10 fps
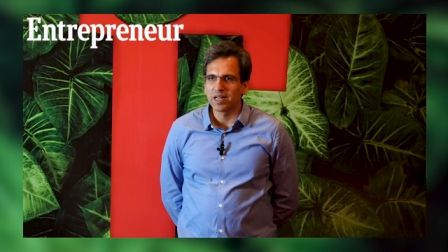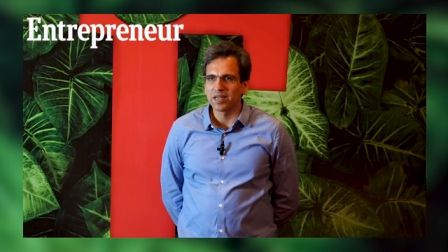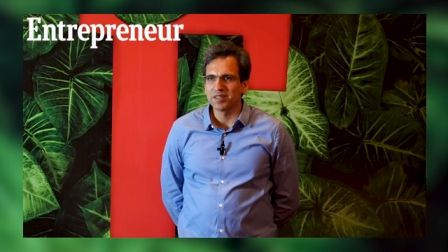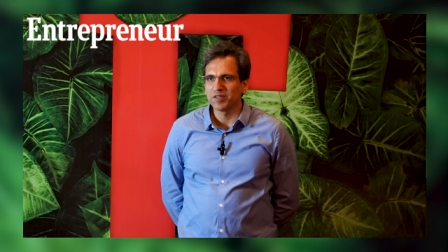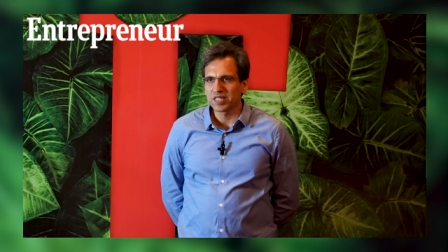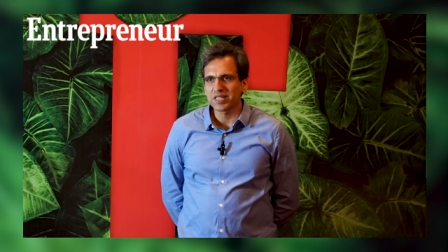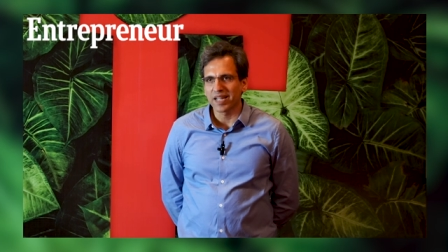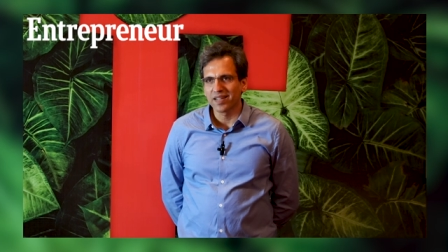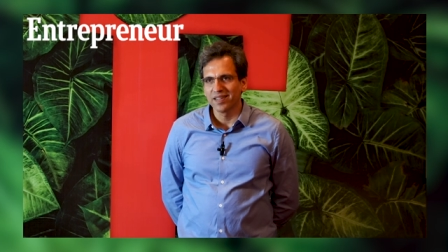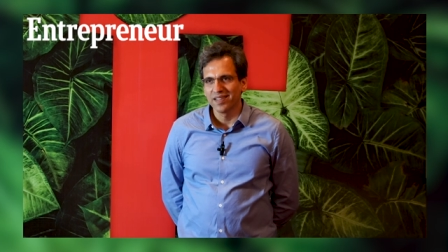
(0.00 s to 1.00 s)
cut the first
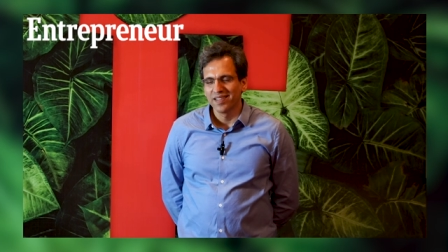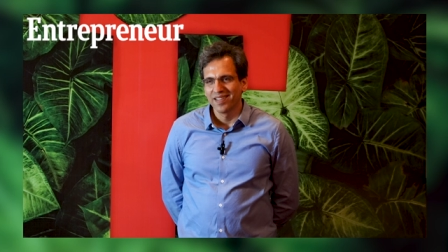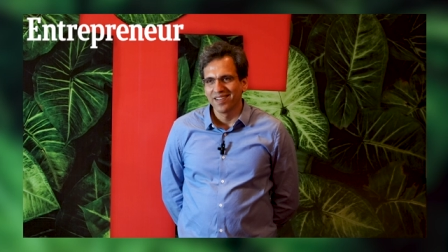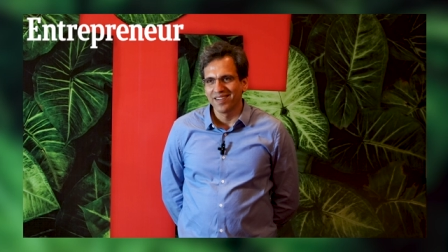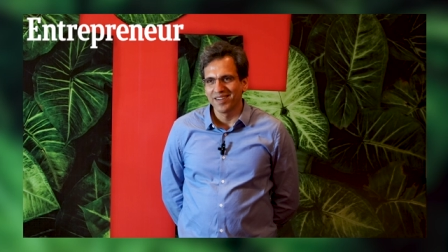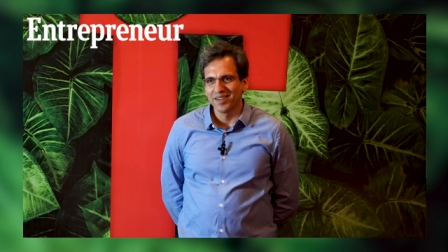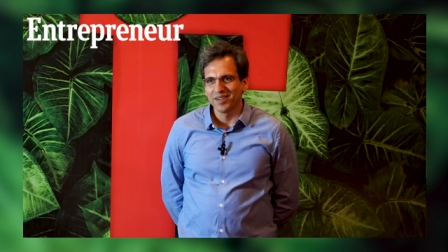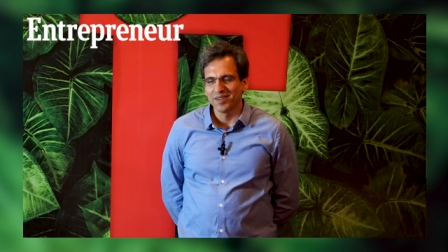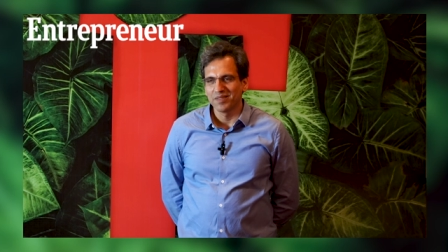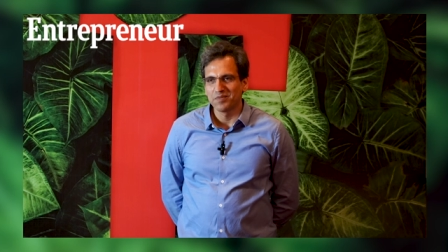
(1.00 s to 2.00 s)
check
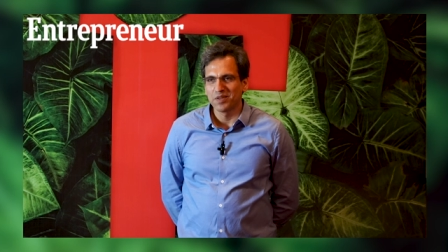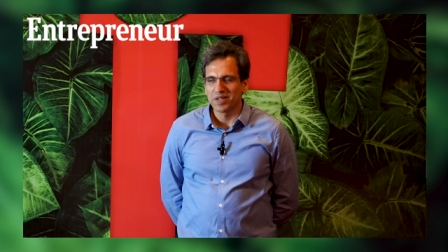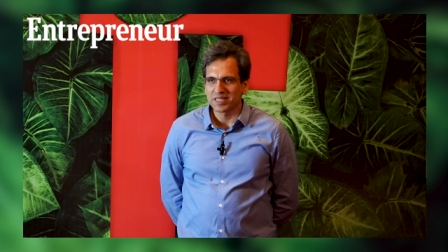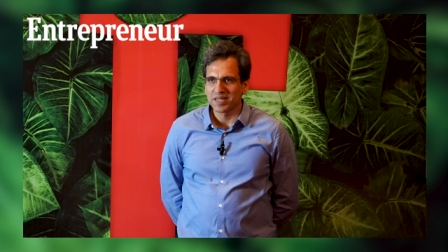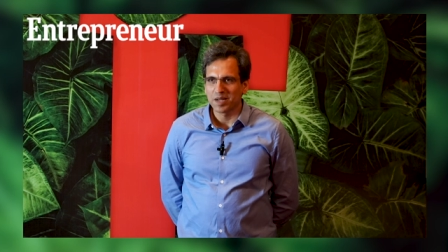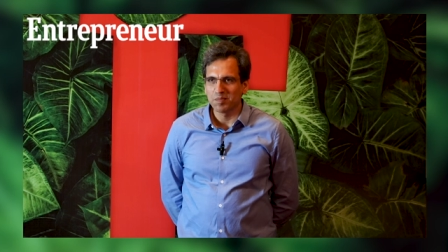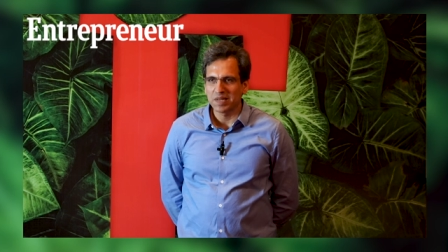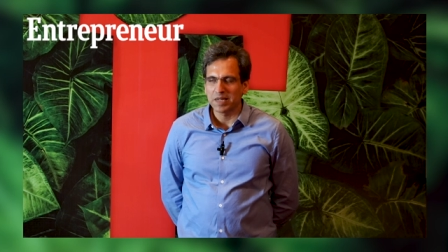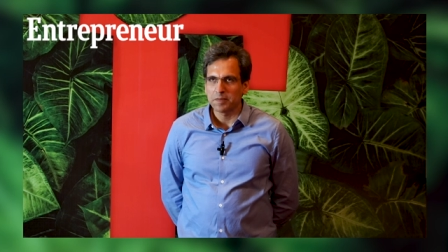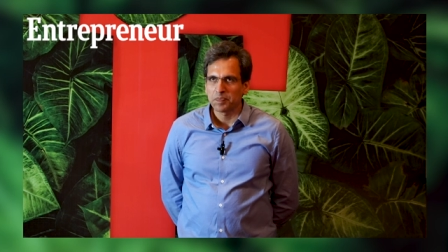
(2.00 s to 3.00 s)
when we invest in a
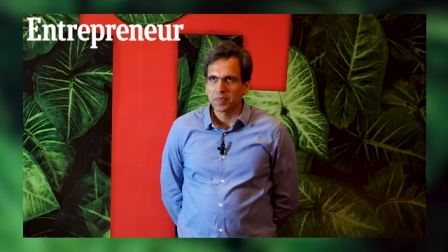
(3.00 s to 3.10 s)
company.